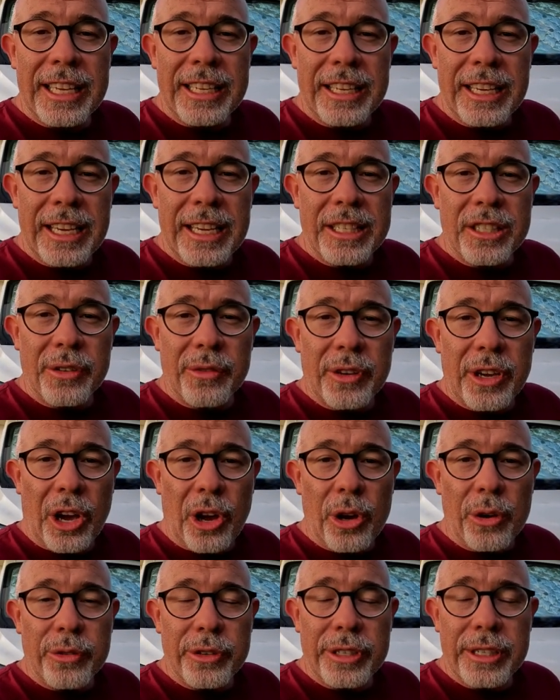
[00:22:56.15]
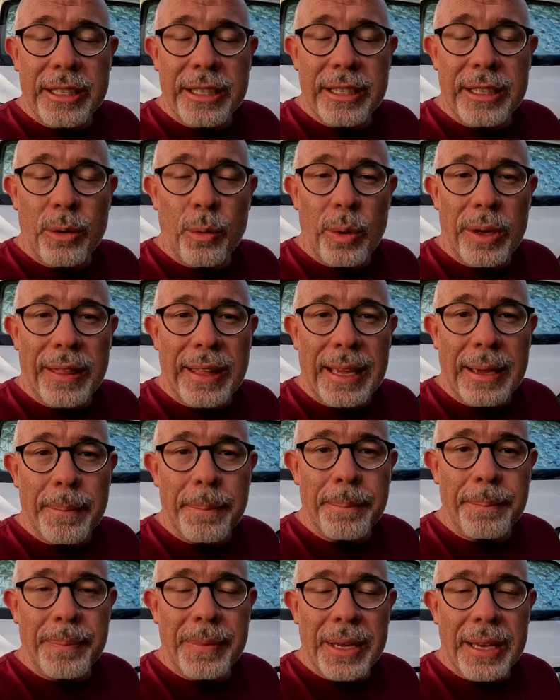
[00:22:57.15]
years of COVID with
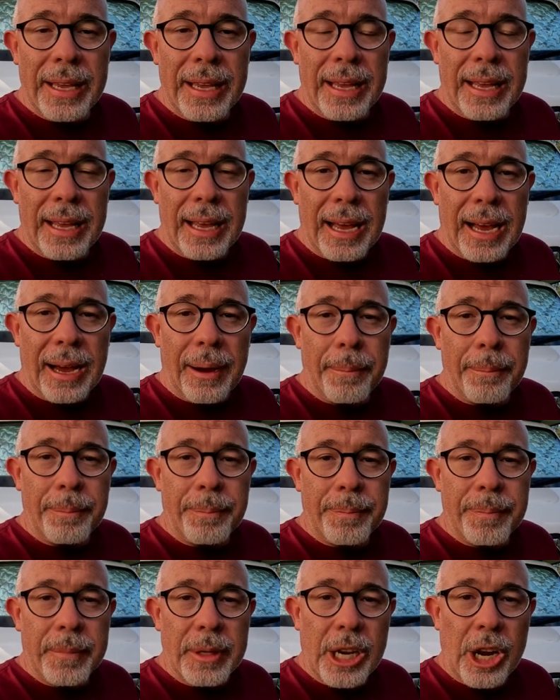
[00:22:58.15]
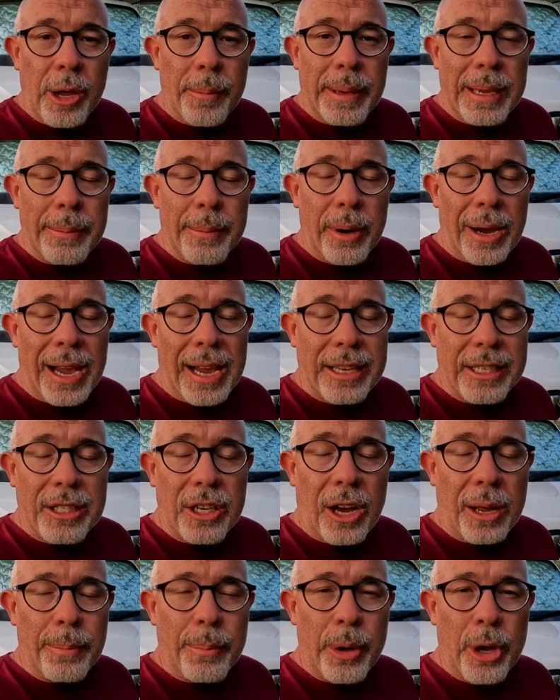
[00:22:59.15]
him, you know, being by our
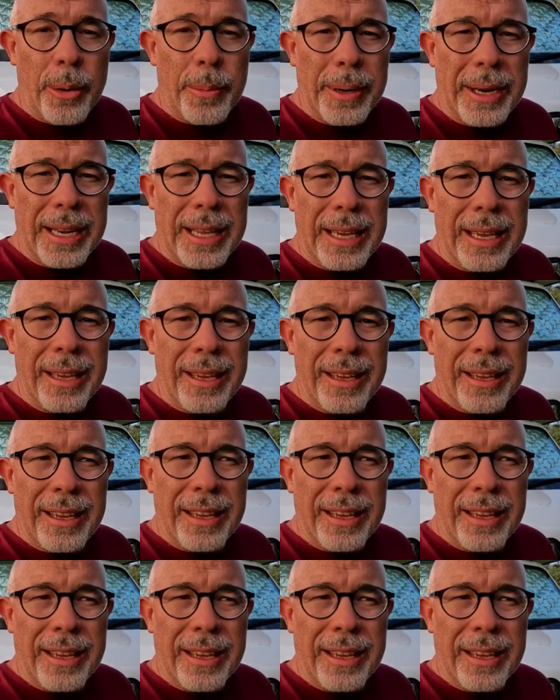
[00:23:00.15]
side permanently.